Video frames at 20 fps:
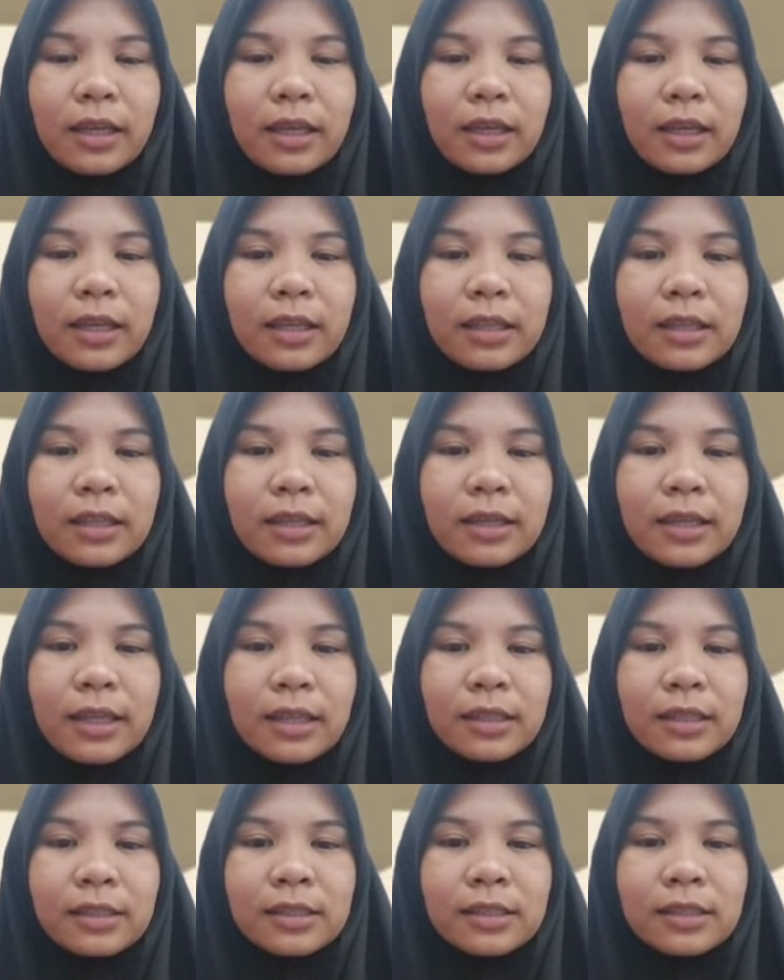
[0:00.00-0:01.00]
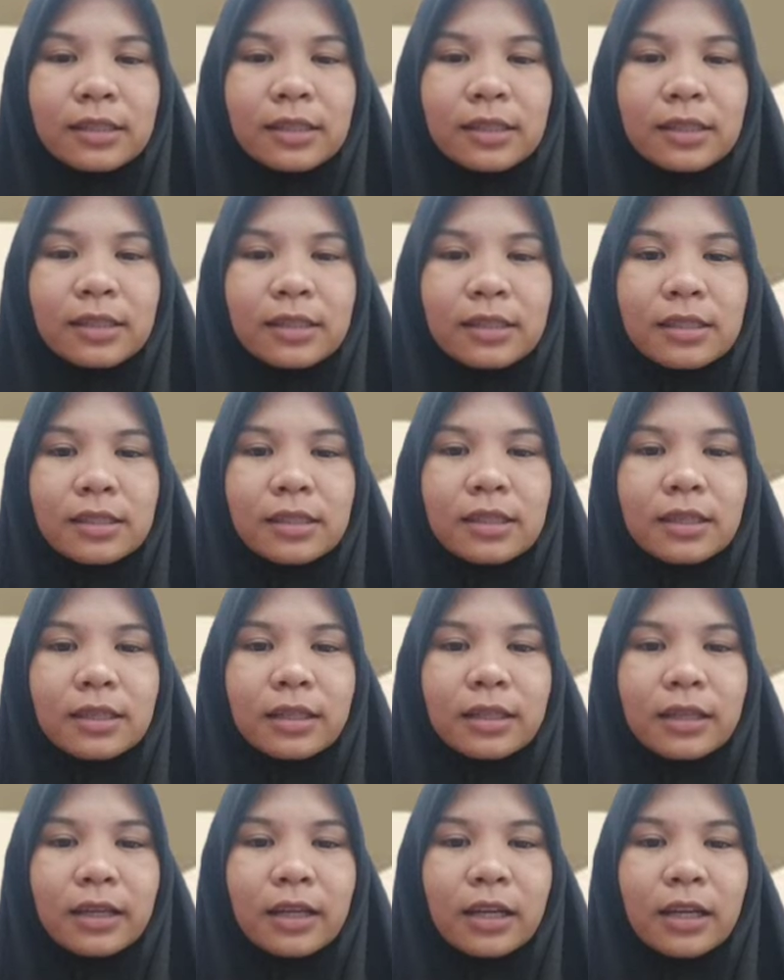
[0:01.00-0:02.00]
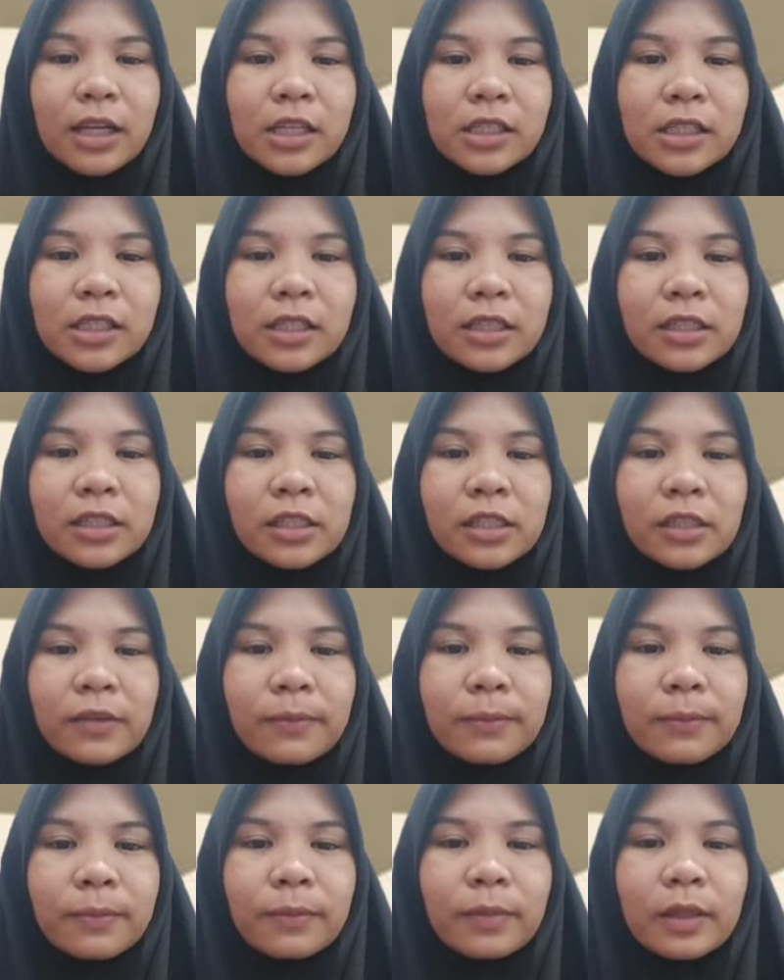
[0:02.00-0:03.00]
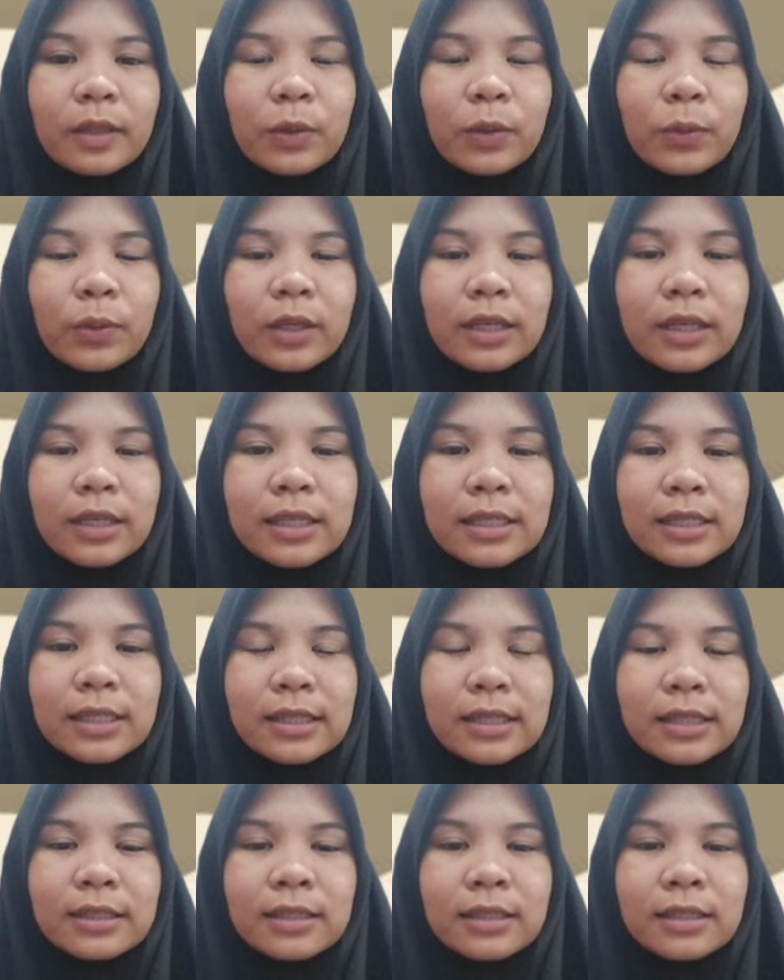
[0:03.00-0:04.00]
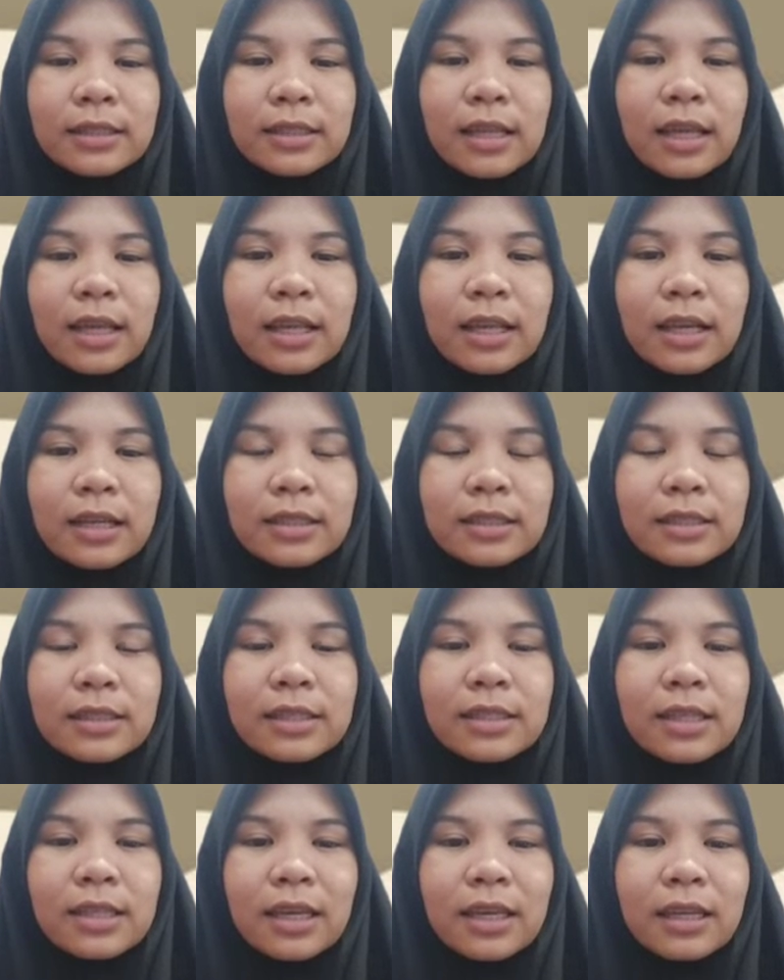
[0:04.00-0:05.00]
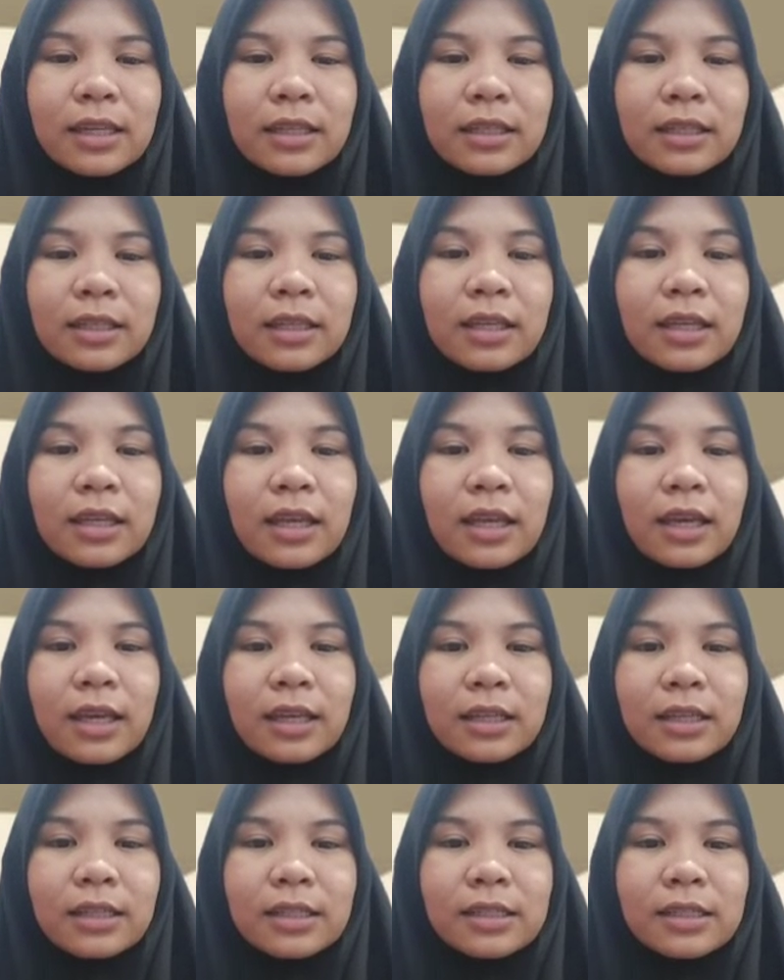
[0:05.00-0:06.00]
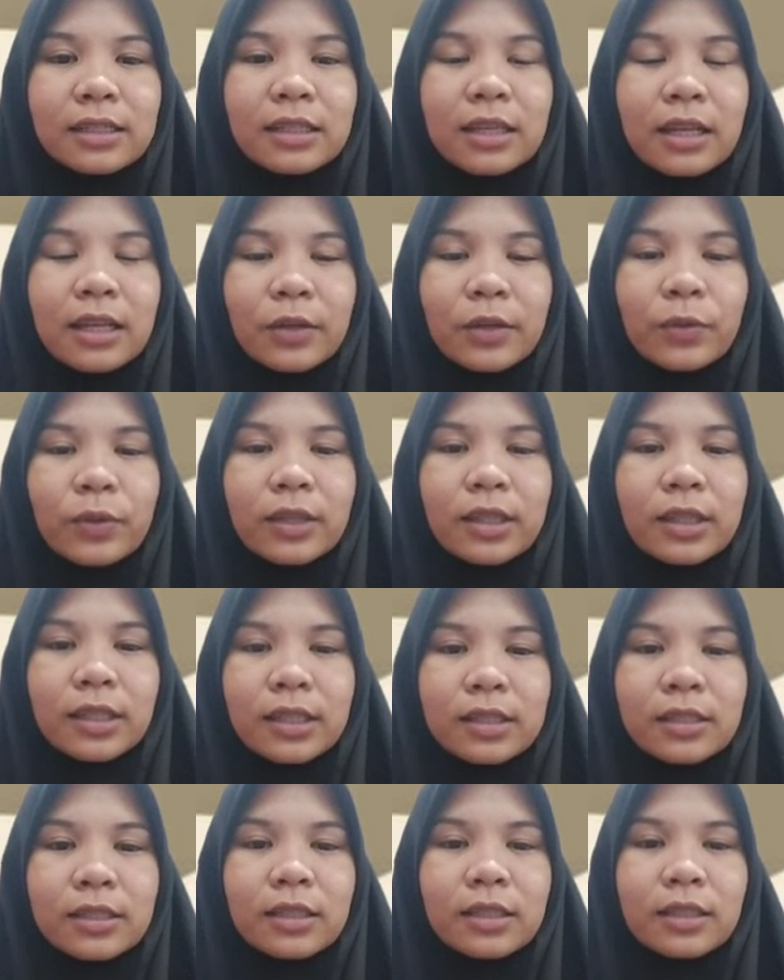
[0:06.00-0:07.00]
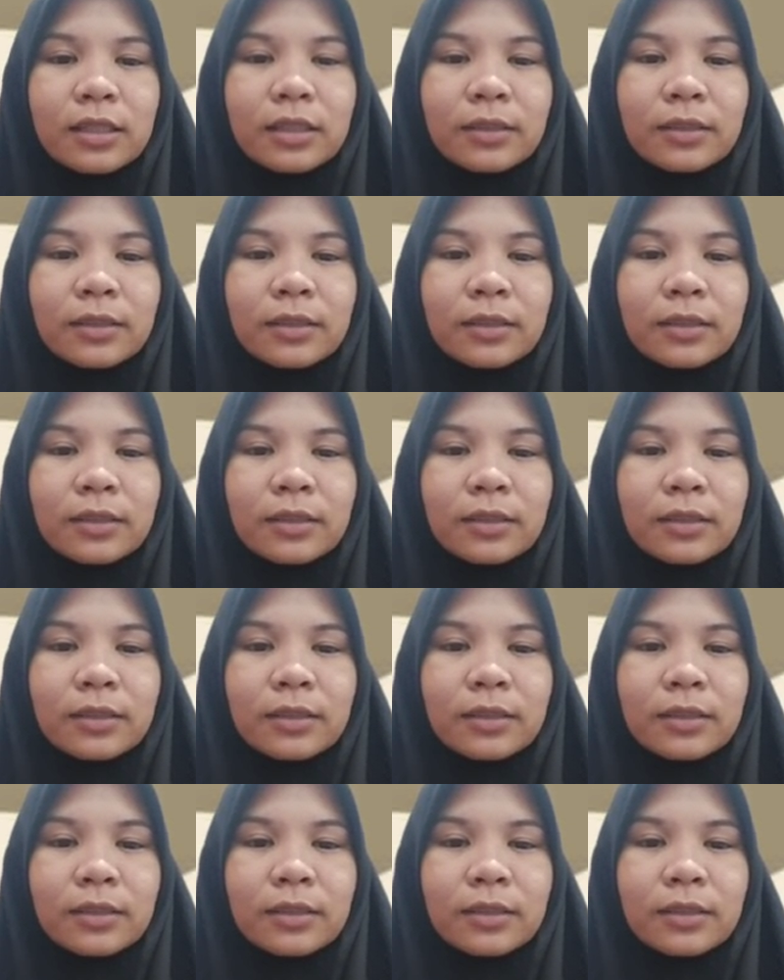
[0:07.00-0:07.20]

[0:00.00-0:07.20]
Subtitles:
and the next is the relationship between discourses analysis and English language teaching.